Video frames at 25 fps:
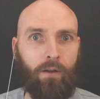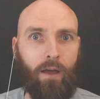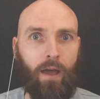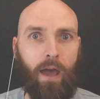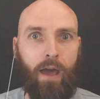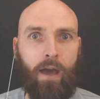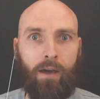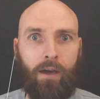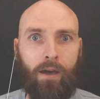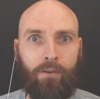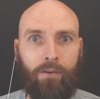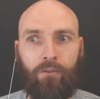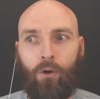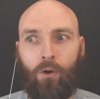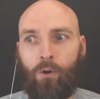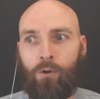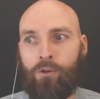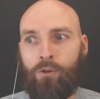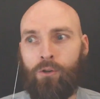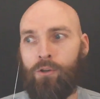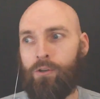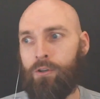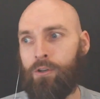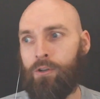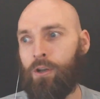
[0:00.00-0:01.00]
And so,
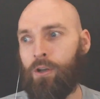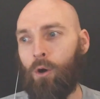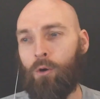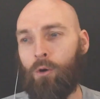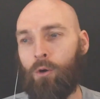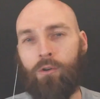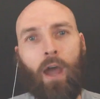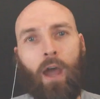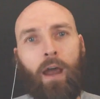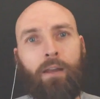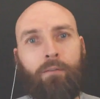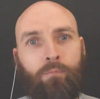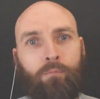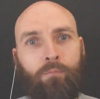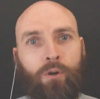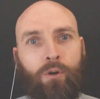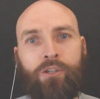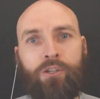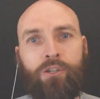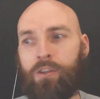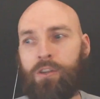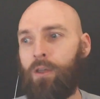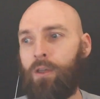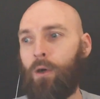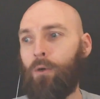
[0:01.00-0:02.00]
you're kind of
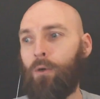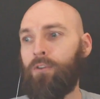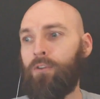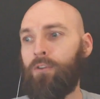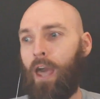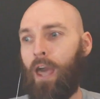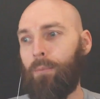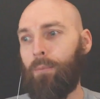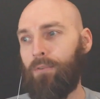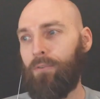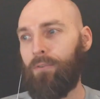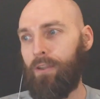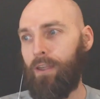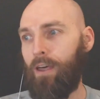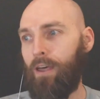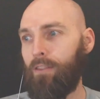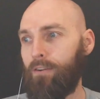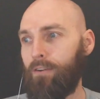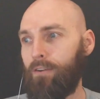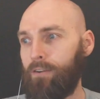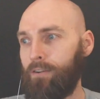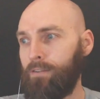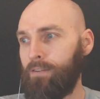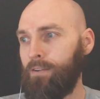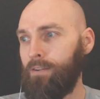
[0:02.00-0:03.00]
bridging those gaps
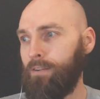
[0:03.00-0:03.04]
together.